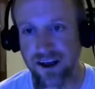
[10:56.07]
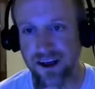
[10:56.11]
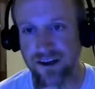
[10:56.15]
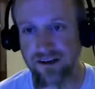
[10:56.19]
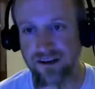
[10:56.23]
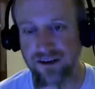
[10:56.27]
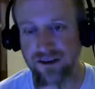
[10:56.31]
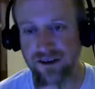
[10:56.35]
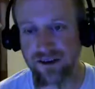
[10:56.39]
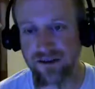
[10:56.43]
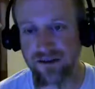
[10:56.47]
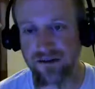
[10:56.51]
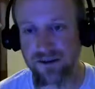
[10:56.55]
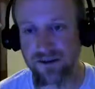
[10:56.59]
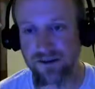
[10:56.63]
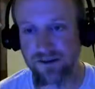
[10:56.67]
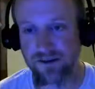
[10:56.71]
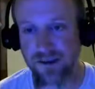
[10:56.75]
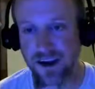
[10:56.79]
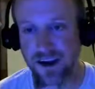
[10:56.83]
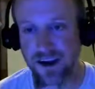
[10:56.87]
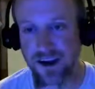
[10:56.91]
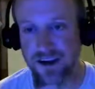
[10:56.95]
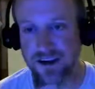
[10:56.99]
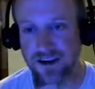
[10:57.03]
easier if you're
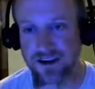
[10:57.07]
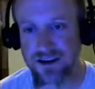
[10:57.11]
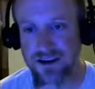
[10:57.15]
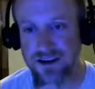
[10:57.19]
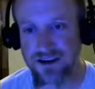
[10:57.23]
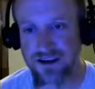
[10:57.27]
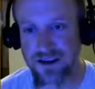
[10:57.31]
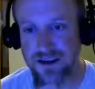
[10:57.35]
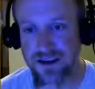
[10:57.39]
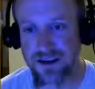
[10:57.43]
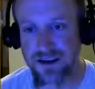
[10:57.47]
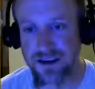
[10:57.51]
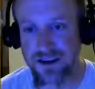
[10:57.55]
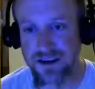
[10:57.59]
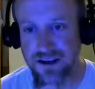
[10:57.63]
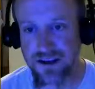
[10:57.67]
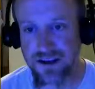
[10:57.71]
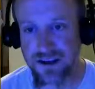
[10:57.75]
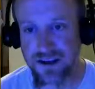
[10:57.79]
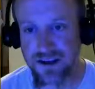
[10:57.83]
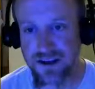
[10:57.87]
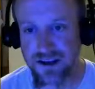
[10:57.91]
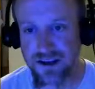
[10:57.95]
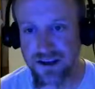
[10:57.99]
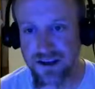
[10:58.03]
range.
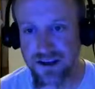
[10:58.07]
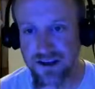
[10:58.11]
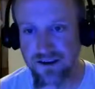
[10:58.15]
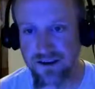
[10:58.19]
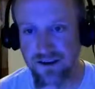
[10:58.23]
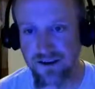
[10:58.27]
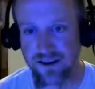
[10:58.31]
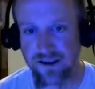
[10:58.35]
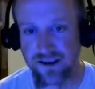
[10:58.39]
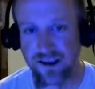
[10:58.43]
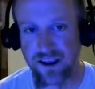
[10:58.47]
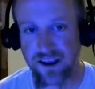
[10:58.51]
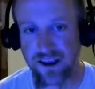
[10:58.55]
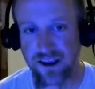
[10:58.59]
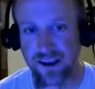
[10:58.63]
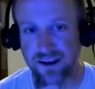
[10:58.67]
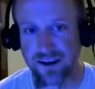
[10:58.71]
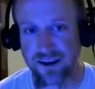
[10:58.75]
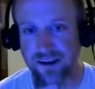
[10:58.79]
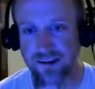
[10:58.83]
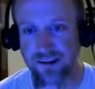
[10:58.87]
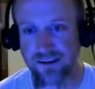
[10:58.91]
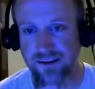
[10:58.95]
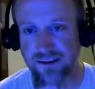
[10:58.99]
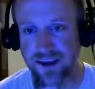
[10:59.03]
This is like
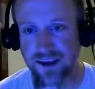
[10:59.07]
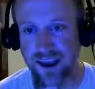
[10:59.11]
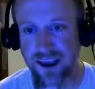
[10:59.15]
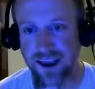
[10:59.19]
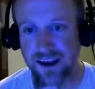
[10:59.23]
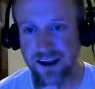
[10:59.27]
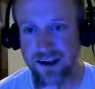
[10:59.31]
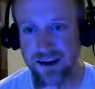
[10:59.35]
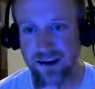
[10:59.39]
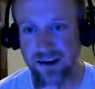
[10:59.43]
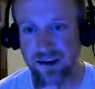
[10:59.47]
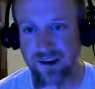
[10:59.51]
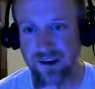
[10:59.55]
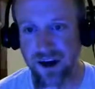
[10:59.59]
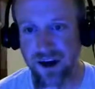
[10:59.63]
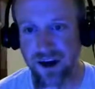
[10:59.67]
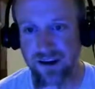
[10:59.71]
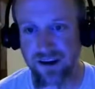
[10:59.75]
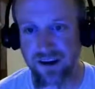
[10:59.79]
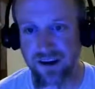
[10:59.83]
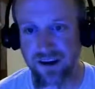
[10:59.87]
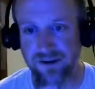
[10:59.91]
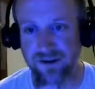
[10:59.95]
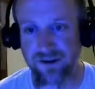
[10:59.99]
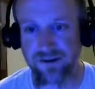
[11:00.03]
dang near
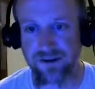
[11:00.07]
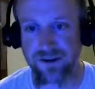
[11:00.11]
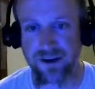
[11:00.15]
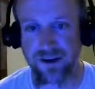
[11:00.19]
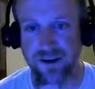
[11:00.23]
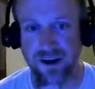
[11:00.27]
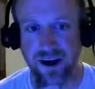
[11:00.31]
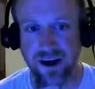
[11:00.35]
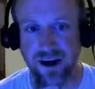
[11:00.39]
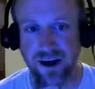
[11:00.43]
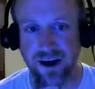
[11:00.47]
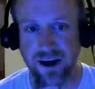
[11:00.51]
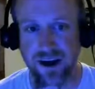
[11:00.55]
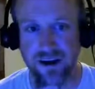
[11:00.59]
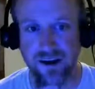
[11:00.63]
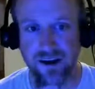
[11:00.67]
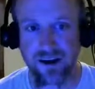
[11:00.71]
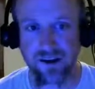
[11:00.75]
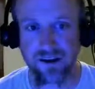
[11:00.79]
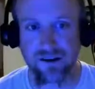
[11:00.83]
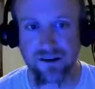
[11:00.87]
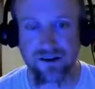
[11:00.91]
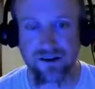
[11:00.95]
impossible if you're not. Oh